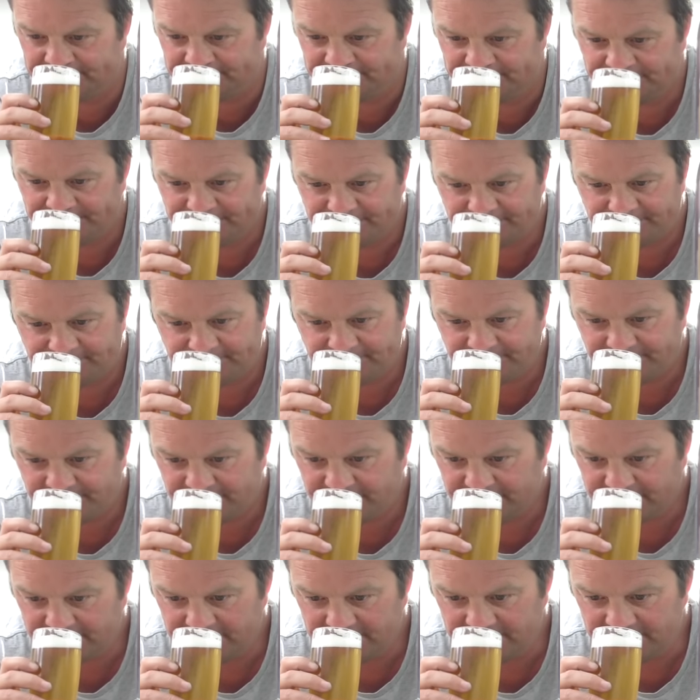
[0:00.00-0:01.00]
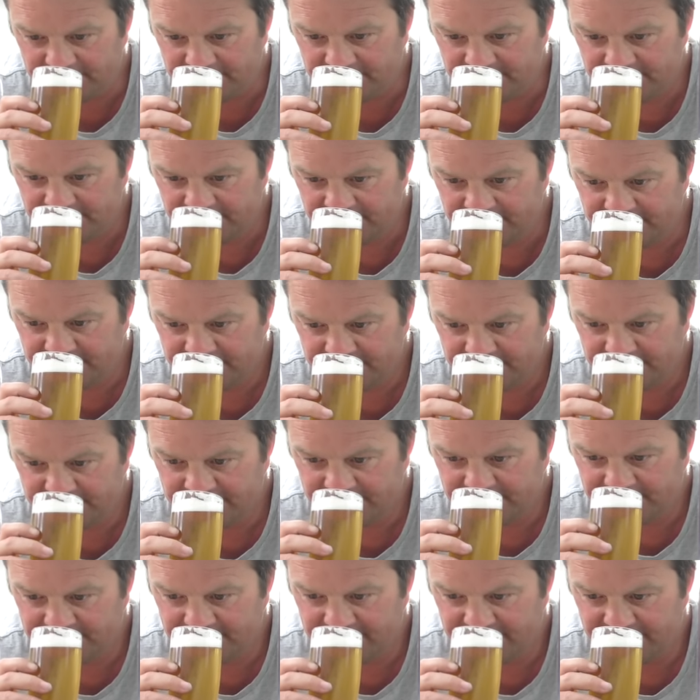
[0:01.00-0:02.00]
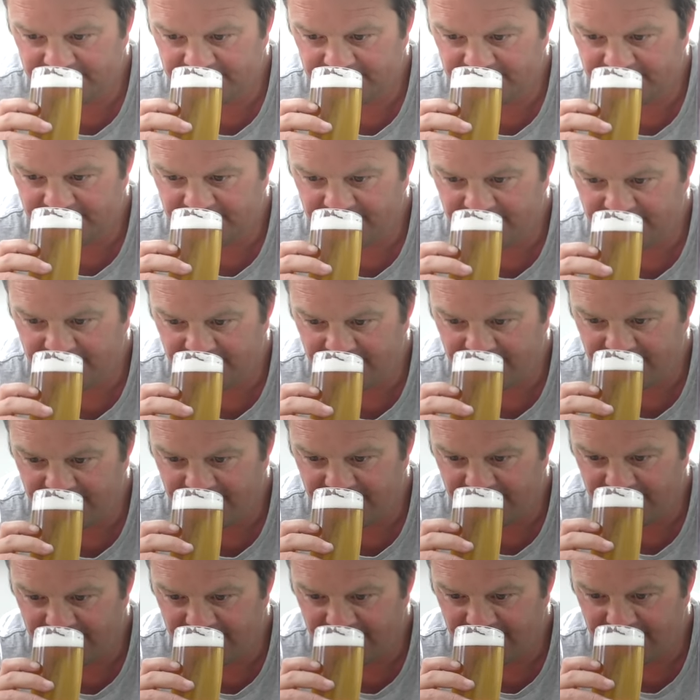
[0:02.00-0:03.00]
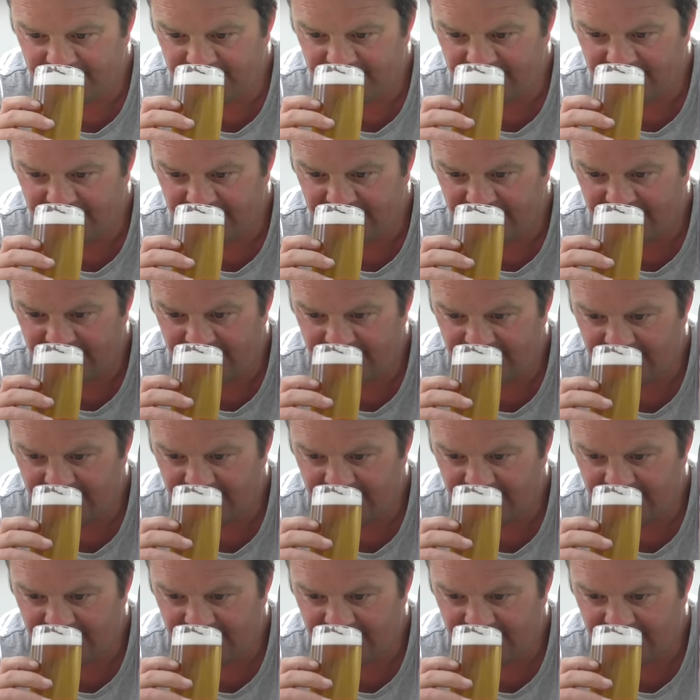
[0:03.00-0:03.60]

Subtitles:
Nobody speaks.